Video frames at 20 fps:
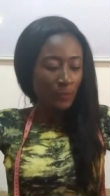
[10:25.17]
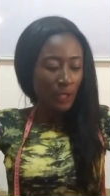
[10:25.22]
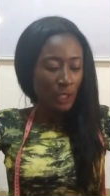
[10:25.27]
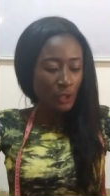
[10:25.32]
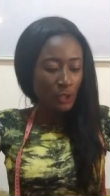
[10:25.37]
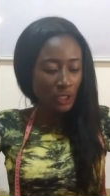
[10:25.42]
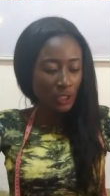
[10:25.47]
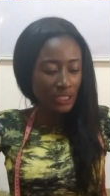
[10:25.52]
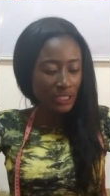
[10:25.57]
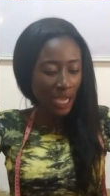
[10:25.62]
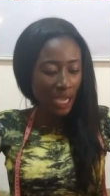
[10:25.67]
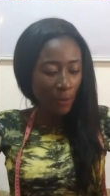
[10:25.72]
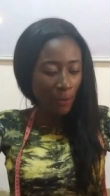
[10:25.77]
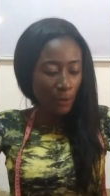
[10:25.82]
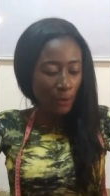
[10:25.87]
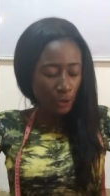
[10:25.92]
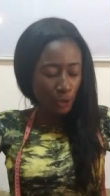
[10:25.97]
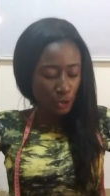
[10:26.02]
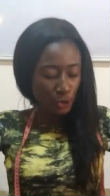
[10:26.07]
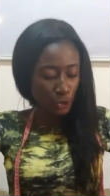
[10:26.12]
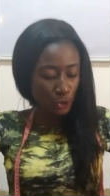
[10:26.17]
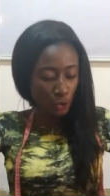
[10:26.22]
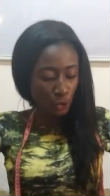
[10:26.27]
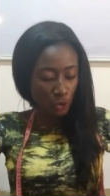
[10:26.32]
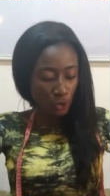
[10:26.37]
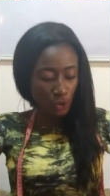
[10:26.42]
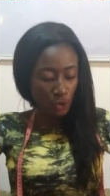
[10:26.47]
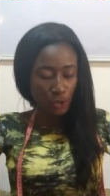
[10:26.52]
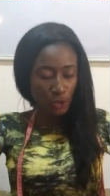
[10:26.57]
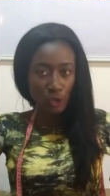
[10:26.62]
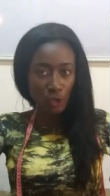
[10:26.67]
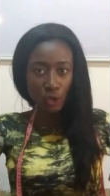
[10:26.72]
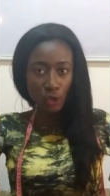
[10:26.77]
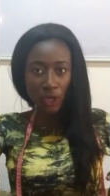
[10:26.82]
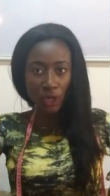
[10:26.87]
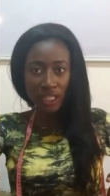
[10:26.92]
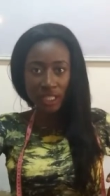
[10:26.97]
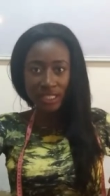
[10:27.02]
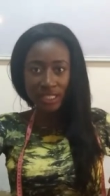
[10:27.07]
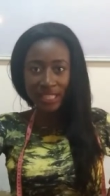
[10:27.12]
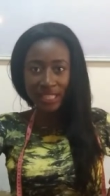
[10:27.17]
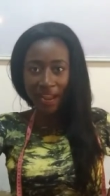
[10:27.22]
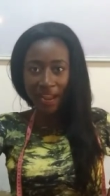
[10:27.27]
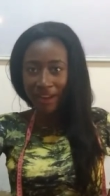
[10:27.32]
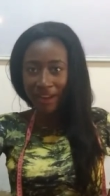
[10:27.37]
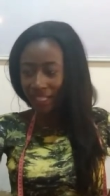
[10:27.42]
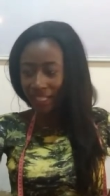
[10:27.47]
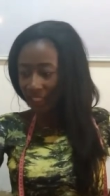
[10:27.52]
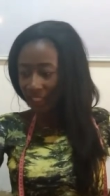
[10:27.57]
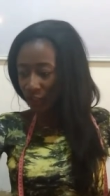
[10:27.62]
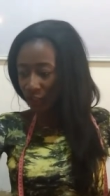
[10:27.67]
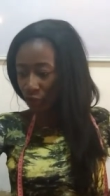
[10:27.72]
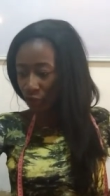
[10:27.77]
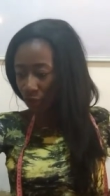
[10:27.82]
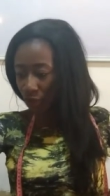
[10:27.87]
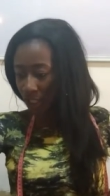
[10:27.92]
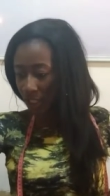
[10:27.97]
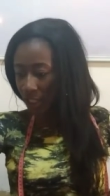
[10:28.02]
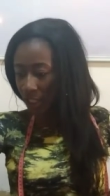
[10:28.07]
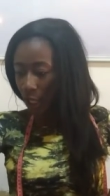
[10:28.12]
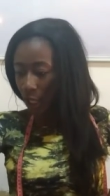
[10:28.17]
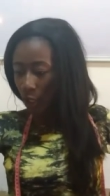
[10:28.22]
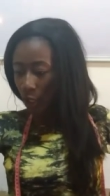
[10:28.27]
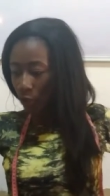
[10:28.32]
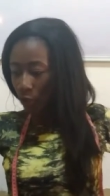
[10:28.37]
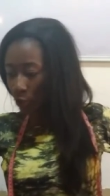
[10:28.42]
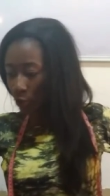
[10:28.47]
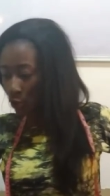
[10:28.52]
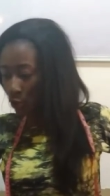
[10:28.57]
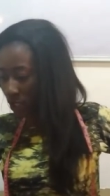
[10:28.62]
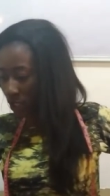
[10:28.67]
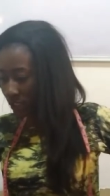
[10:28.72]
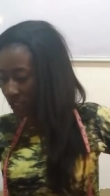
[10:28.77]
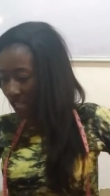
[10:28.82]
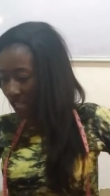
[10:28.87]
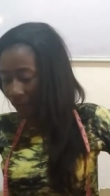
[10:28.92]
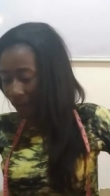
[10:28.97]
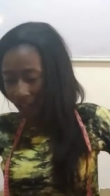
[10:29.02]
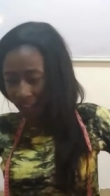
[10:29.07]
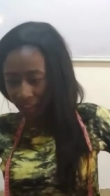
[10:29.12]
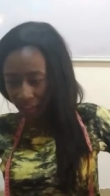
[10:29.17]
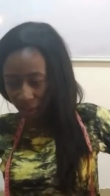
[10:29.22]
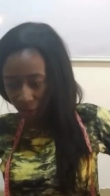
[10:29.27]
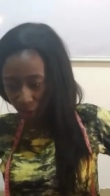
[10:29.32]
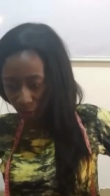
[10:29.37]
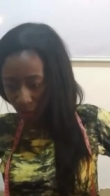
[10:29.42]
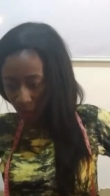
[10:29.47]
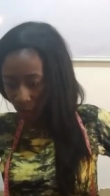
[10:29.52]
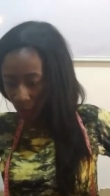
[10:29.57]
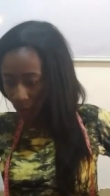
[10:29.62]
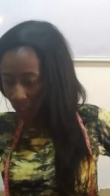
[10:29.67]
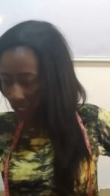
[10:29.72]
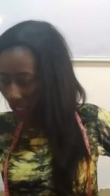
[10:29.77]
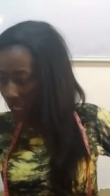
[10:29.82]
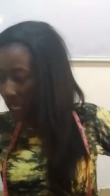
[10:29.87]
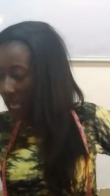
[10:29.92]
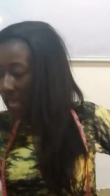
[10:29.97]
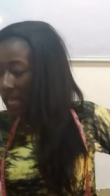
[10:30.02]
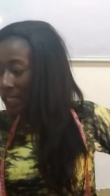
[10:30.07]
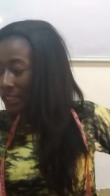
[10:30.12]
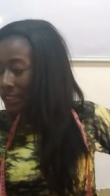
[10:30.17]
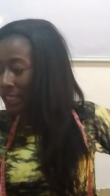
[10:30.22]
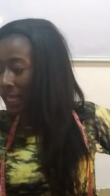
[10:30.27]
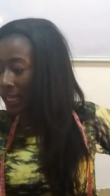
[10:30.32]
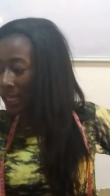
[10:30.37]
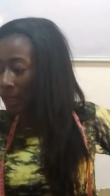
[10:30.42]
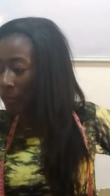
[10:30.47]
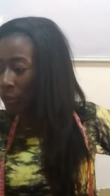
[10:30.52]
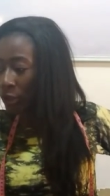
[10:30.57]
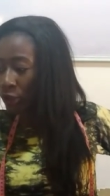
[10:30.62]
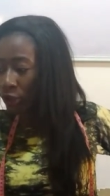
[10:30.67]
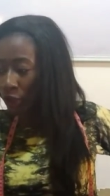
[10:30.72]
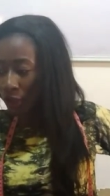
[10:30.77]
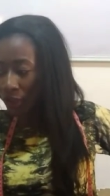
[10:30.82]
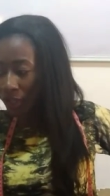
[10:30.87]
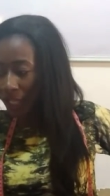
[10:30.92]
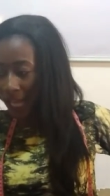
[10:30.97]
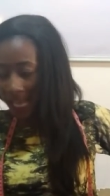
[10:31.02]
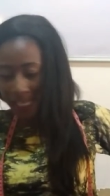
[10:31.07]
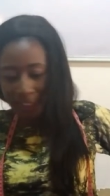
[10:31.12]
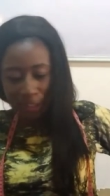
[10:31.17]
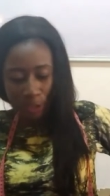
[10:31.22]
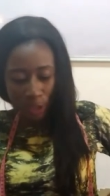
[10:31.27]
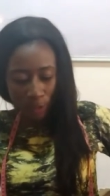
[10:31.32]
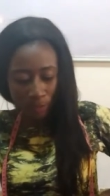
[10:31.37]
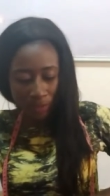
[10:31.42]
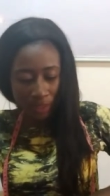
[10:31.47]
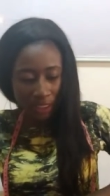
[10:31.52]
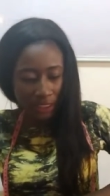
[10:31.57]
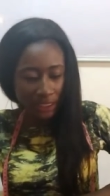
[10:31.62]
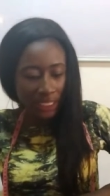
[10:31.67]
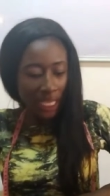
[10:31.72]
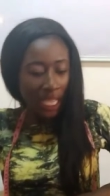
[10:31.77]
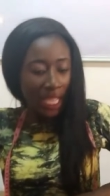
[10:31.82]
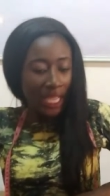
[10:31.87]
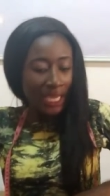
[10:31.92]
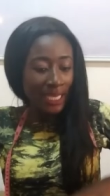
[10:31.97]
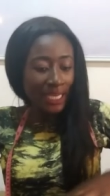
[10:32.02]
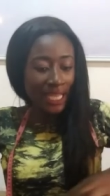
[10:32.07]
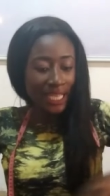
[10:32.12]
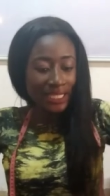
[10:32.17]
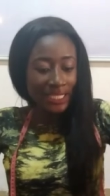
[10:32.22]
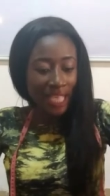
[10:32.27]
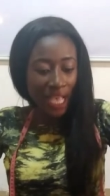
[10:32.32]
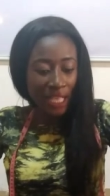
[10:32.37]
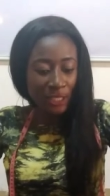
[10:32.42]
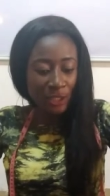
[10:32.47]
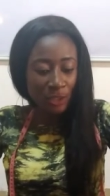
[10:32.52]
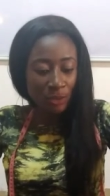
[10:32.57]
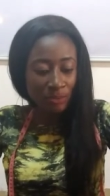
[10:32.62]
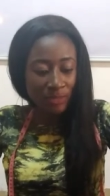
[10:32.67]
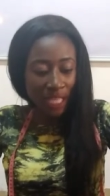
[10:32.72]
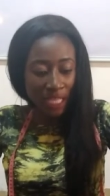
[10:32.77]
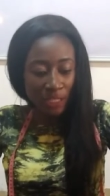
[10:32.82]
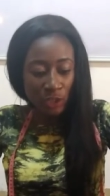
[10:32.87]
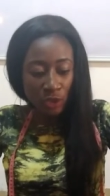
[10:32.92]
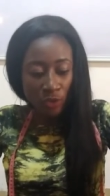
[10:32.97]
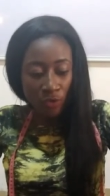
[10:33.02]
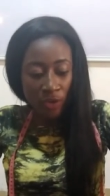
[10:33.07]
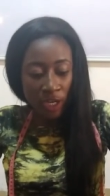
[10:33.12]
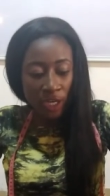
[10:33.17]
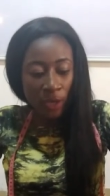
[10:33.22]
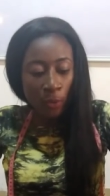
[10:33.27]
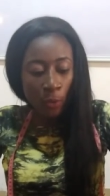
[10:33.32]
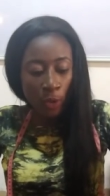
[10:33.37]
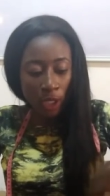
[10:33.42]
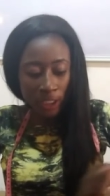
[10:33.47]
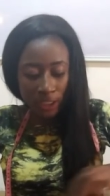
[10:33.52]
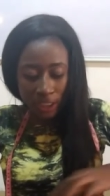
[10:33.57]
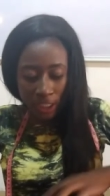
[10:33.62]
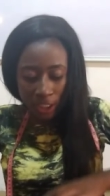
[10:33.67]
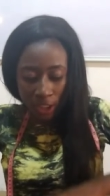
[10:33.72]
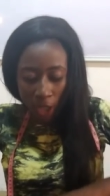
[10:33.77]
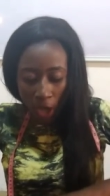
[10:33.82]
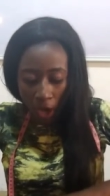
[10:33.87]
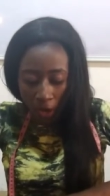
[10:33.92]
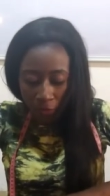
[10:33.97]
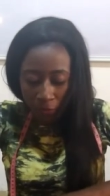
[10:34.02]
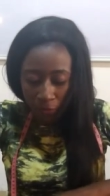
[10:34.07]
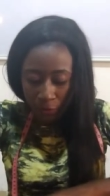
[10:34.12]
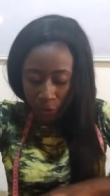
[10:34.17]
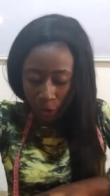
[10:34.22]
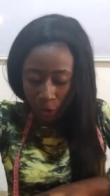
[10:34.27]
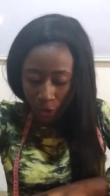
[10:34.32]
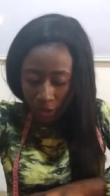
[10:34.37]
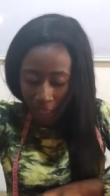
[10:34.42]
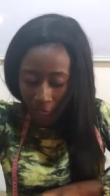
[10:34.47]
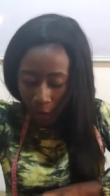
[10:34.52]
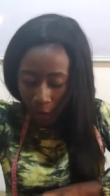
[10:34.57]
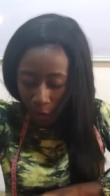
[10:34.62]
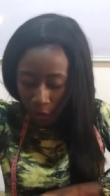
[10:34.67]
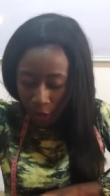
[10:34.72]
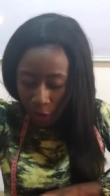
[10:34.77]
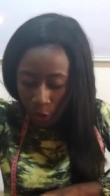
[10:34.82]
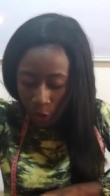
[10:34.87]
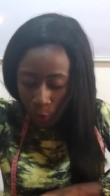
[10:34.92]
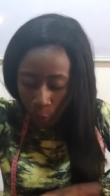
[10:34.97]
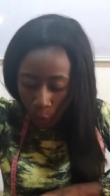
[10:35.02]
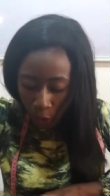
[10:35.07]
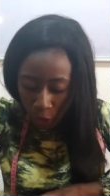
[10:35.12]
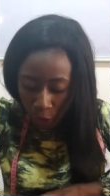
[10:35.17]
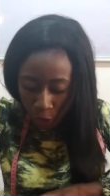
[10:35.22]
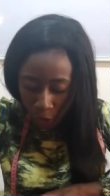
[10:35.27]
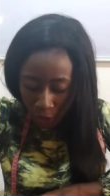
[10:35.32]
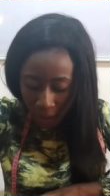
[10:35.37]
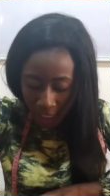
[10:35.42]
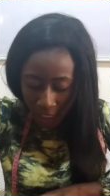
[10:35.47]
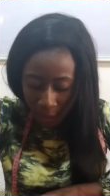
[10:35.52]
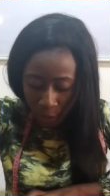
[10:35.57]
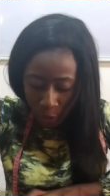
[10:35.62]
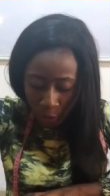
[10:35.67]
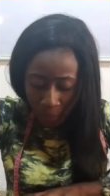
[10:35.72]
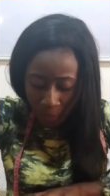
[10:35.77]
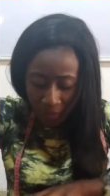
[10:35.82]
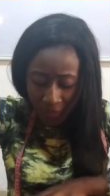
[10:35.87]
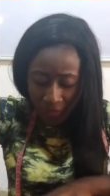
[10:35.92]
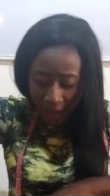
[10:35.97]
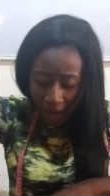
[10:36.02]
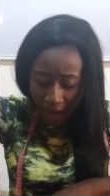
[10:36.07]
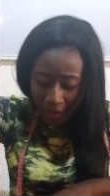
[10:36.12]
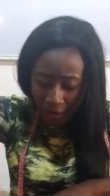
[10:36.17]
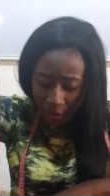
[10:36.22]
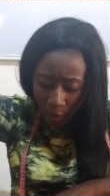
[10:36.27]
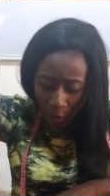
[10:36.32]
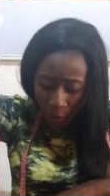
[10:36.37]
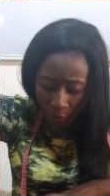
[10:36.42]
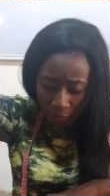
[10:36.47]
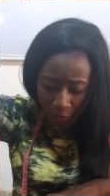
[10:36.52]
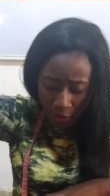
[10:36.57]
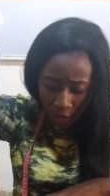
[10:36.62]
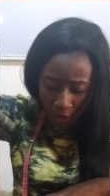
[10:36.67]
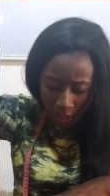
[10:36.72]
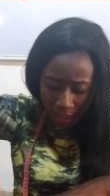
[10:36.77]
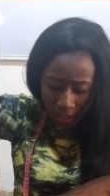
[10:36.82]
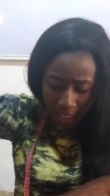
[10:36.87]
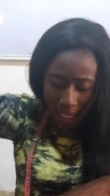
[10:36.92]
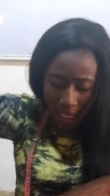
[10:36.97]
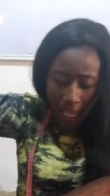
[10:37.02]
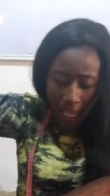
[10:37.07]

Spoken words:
So now you sew it directly straight. You sew it directly straight, okay? Now let me show you guys something. Let's assume that you really want this off shoulder or this one shoulder to be very obvious.